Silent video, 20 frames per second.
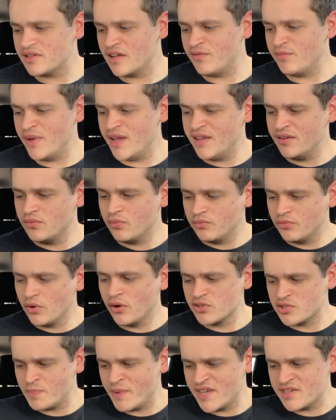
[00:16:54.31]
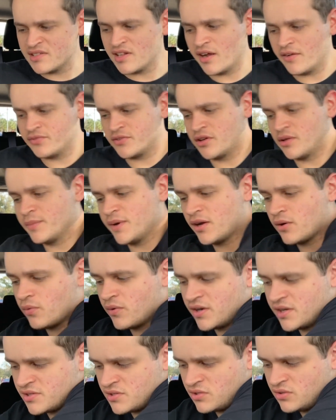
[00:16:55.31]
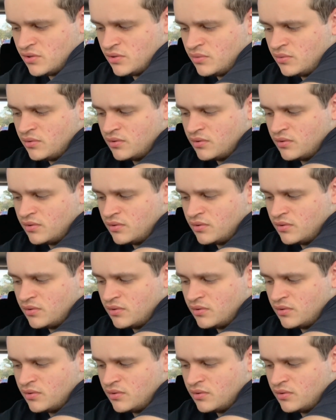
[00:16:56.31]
They've made those based off Terminator 1 and 2.